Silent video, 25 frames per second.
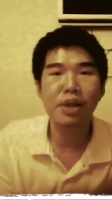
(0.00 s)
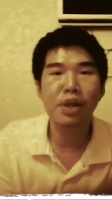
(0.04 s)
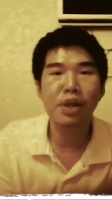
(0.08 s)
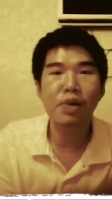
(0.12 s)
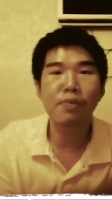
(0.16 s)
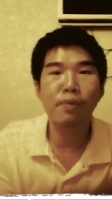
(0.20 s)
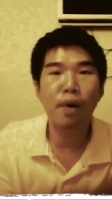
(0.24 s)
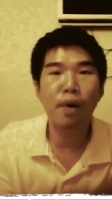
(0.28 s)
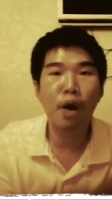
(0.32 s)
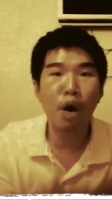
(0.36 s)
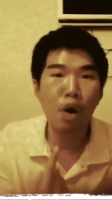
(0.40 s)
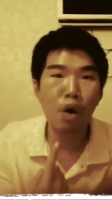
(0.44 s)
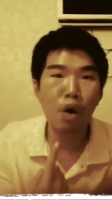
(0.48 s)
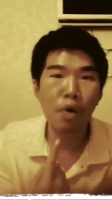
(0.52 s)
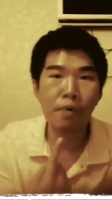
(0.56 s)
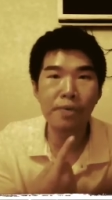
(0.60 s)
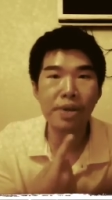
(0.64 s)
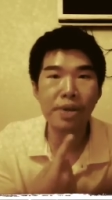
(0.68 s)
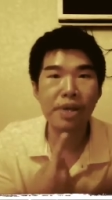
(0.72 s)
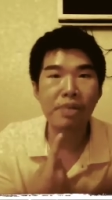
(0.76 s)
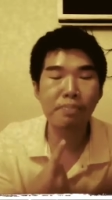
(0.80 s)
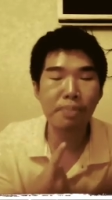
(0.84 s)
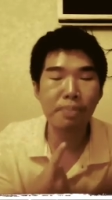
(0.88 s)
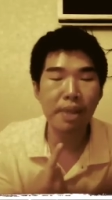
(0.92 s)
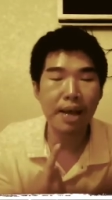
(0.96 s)
of all
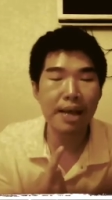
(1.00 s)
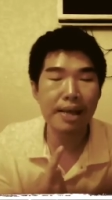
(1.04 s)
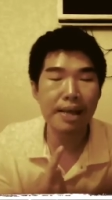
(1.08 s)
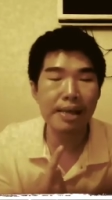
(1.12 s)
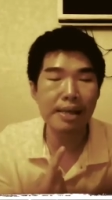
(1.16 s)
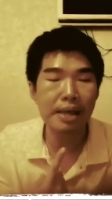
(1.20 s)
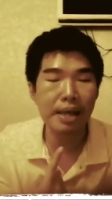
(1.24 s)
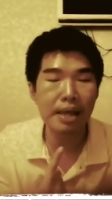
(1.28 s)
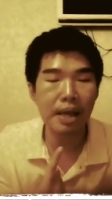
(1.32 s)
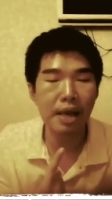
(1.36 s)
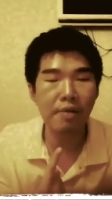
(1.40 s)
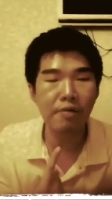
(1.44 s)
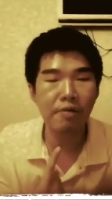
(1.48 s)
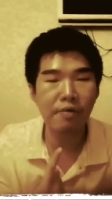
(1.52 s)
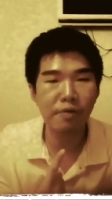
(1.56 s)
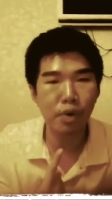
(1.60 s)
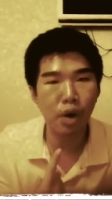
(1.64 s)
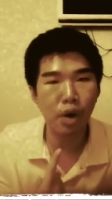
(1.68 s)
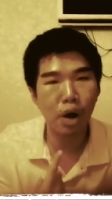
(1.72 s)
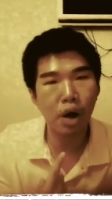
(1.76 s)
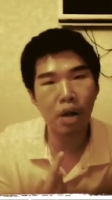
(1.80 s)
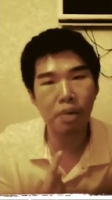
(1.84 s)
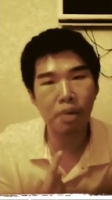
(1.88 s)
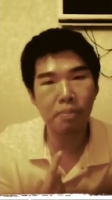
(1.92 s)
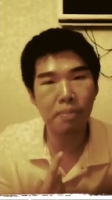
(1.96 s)
these blades that I've
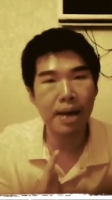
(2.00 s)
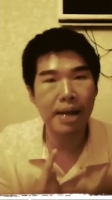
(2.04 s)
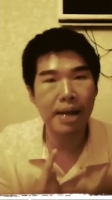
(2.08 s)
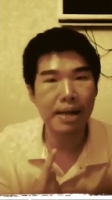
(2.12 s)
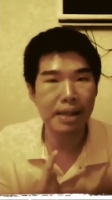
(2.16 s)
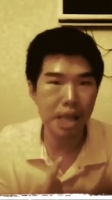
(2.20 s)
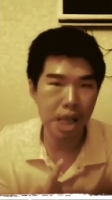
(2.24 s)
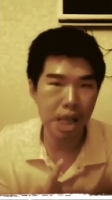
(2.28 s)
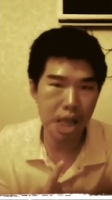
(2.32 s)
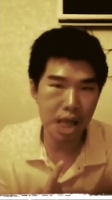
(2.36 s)
got on my